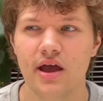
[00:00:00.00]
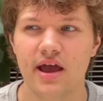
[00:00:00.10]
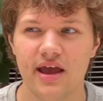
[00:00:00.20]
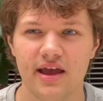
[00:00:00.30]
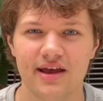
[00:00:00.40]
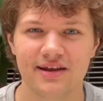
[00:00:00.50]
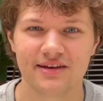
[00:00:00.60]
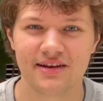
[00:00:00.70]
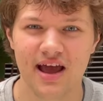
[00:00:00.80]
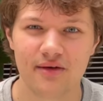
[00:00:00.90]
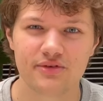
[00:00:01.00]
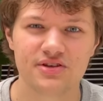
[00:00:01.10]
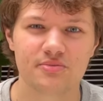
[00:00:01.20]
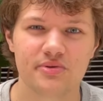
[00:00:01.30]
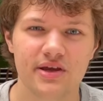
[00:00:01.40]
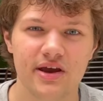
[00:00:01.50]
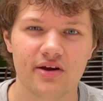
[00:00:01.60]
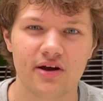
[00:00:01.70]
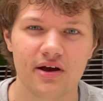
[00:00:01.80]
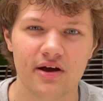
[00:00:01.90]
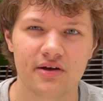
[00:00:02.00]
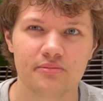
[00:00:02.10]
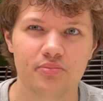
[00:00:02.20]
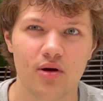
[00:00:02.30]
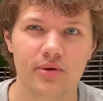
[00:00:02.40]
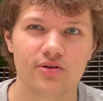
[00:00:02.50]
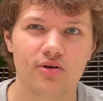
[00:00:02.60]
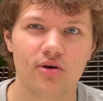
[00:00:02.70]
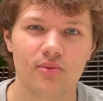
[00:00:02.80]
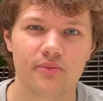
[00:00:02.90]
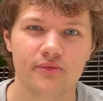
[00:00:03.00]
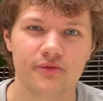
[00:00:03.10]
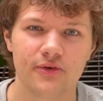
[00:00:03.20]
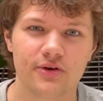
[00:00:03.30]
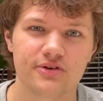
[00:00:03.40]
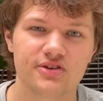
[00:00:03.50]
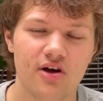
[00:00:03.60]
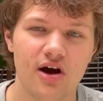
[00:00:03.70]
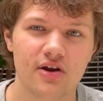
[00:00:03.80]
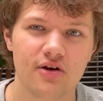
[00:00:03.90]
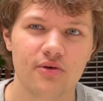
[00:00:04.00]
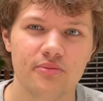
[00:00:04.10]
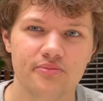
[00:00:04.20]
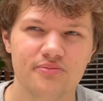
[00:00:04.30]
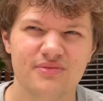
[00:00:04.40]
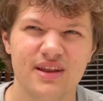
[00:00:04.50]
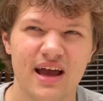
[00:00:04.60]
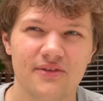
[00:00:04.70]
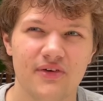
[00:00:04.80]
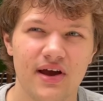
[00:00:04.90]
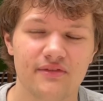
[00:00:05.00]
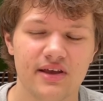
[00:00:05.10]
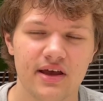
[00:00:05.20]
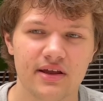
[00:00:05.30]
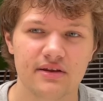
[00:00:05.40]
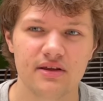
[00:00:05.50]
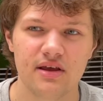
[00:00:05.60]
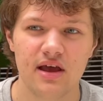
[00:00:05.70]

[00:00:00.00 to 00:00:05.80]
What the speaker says: and an Everson Piera Bowman Chrome First Auto 9510.